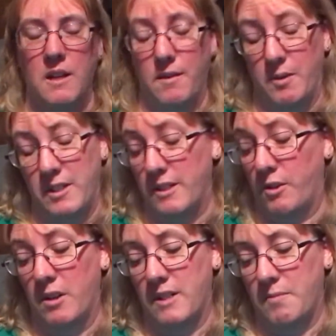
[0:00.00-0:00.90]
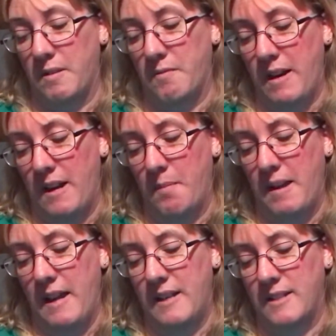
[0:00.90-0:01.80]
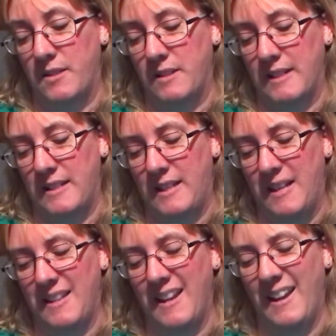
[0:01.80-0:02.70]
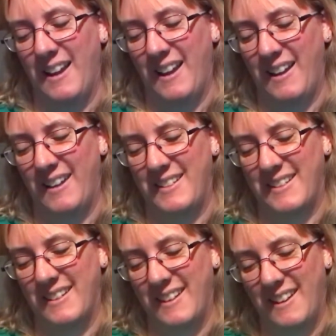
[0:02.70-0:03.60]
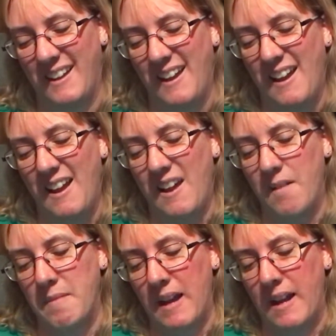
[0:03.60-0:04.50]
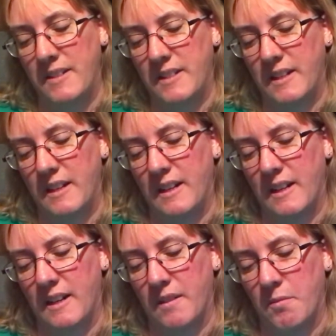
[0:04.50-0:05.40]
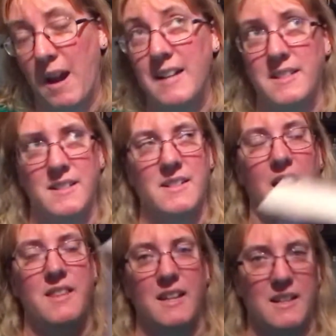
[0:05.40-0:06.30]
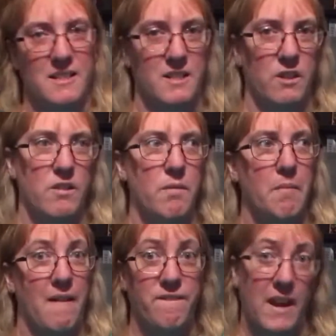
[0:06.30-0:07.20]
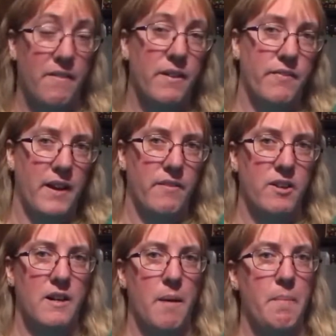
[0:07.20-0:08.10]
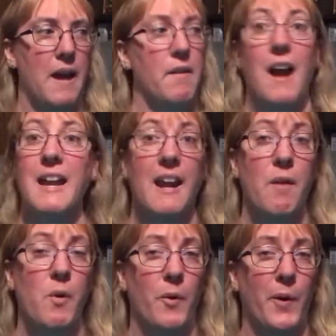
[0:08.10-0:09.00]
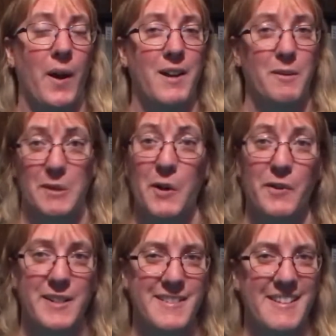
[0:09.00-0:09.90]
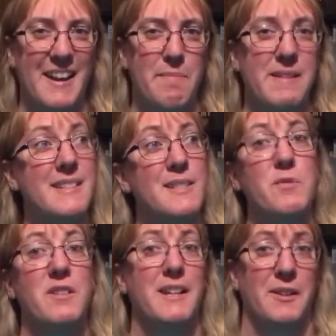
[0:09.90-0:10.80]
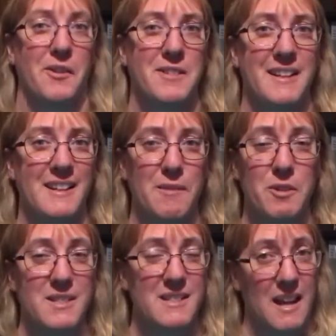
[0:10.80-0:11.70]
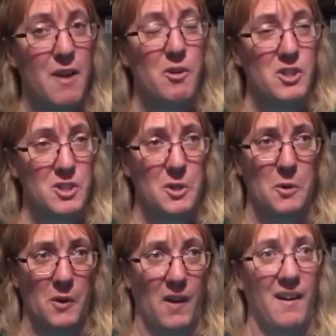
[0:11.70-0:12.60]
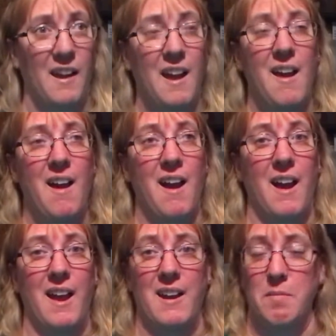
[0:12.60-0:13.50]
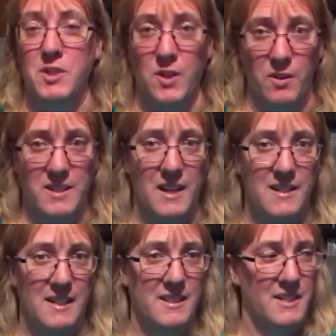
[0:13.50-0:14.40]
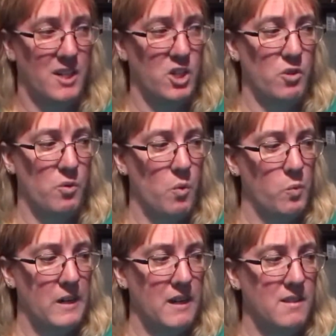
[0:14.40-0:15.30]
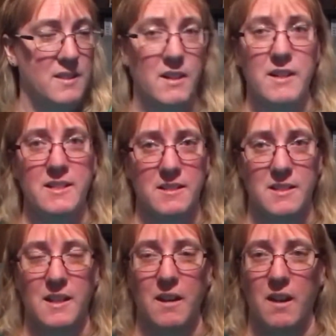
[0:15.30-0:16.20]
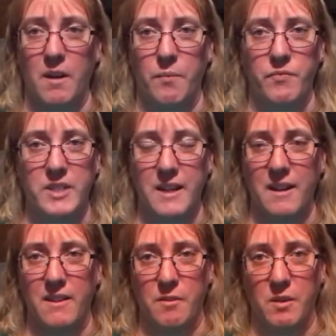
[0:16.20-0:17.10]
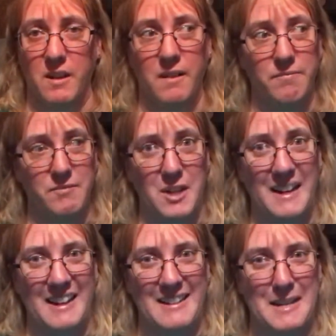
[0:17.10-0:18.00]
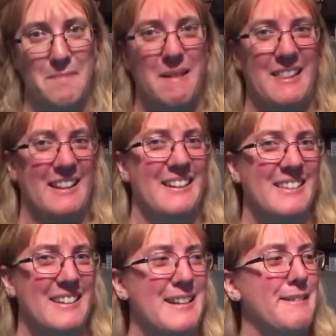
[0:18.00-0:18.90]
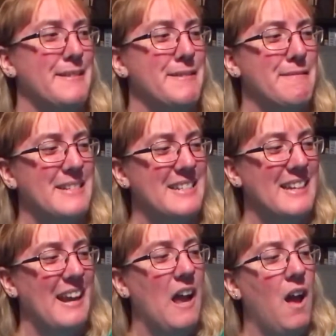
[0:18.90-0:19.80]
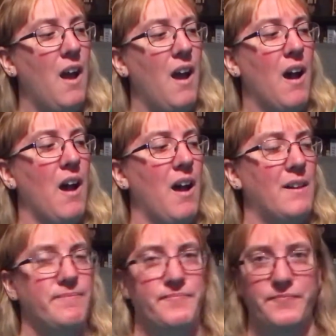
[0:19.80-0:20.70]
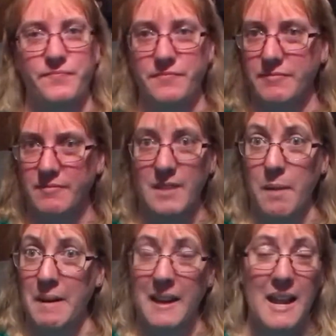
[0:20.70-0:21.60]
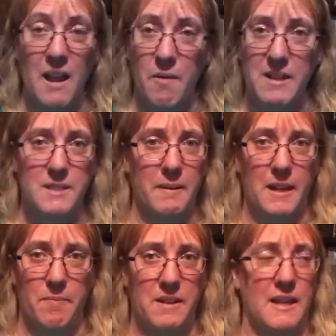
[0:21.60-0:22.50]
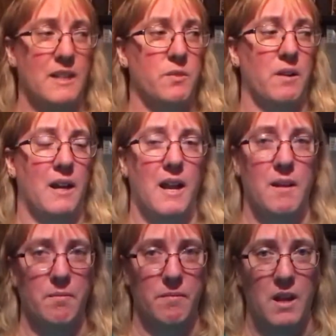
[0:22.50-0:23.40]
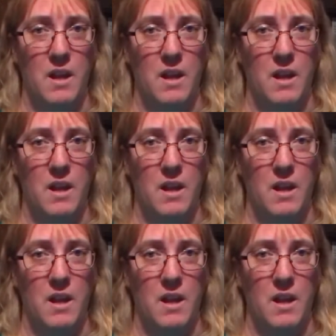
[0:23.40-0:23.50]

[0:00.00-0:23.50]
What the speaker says: which of course went right out of my head as soon as I said that, Magic Rises, I think is still my favorite, but again, I don't know for sure yet, but this is really close. Like it was so good. And I'm so excited to continue reading the series. As I said, T and I think we're going to try to get it done by the end of the year, so we'll see. But I can't wait to pick up the next one. I am